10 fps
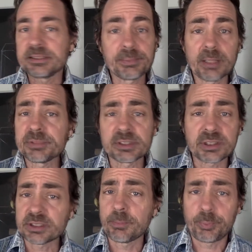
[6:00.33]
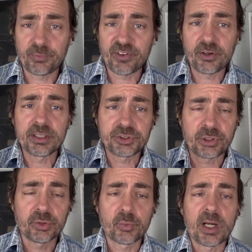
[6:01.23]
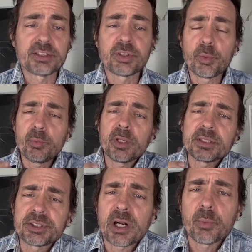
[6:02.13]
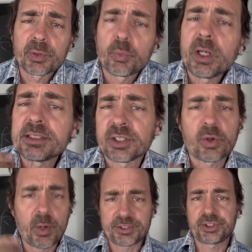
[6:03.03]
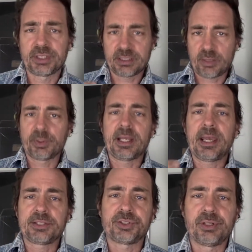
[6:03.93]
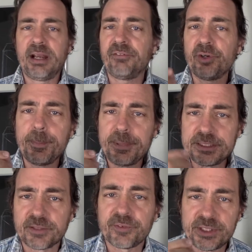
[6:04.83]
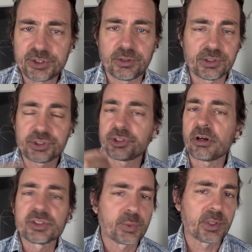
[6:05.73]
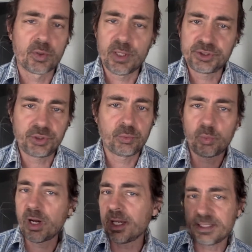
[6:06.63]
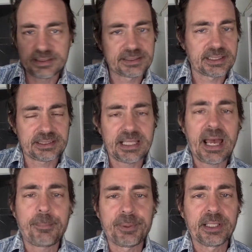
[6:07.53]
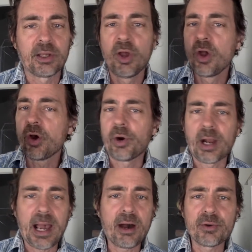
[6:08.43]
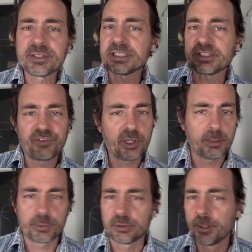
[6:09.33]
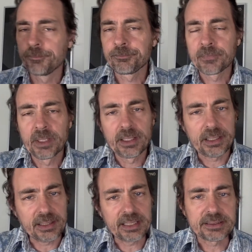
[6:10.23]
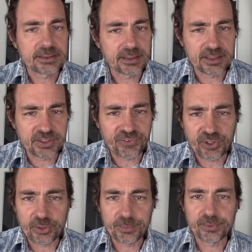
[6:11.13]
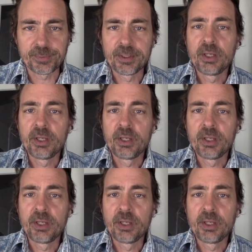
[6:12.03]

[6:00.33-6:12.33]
Sometimes it's just a very general why. So we want to start with, what is the question that they want to answer? Every piece of research starts with a question. Why is this happening? Or how is this variable connected to this variable?